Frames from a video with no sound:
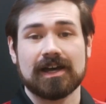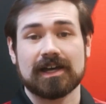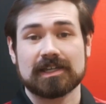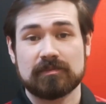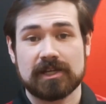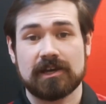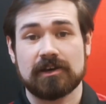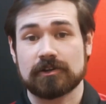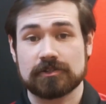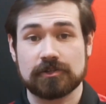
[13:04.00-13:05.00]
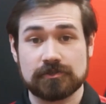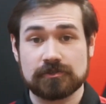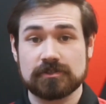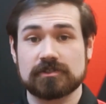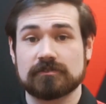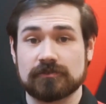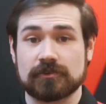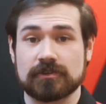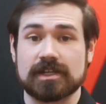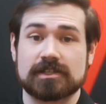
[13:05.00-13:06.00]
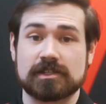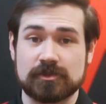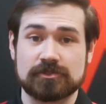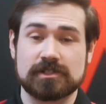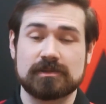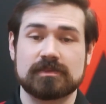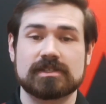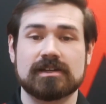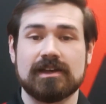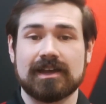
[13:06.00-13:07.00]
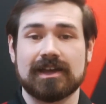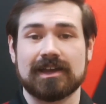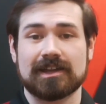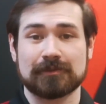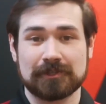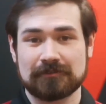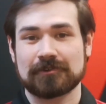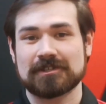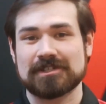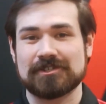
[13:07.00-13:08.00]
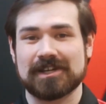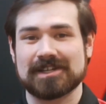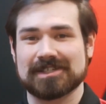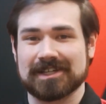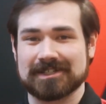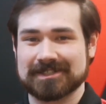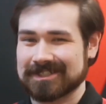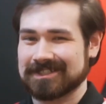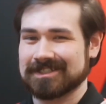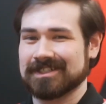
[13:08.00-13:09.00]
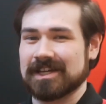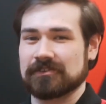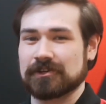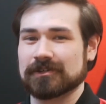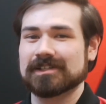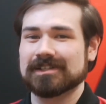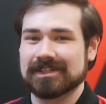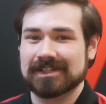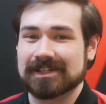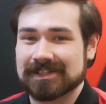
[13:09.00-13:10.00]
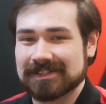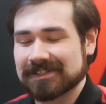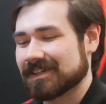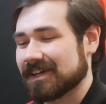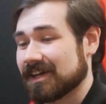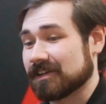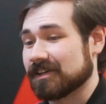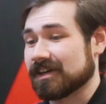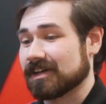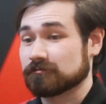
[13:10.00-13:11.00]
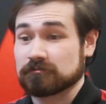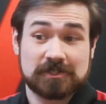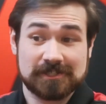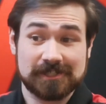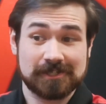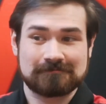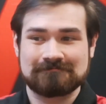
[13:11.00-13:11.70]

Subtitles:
Keep an eye out on our socials for the next couple streams, and I'm looking forward to seeing you guys again. Have a good one, and I'll see you later.